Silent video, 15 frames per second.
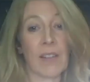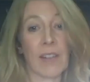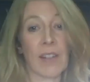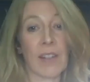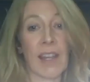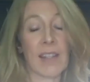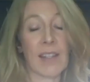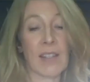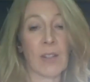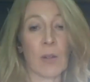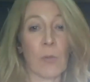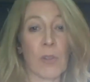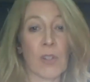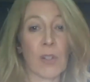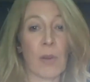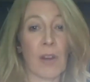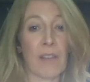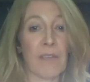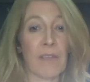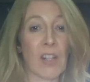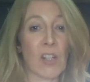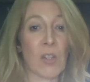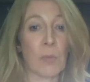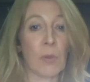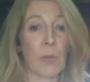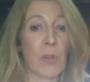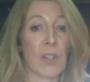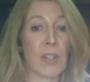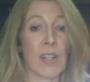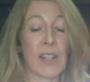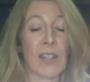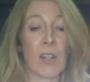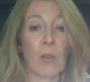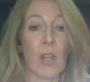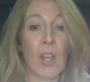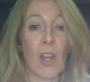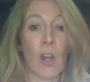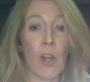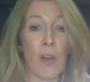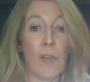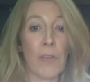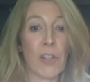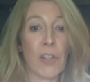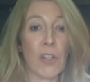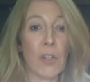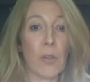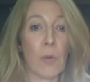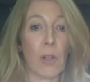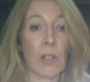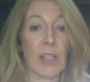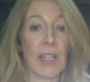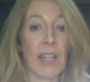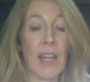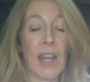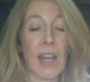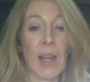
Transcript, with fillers: I, yeah, so it was quite fashionable, wasn't it? So, over to you, Ollie.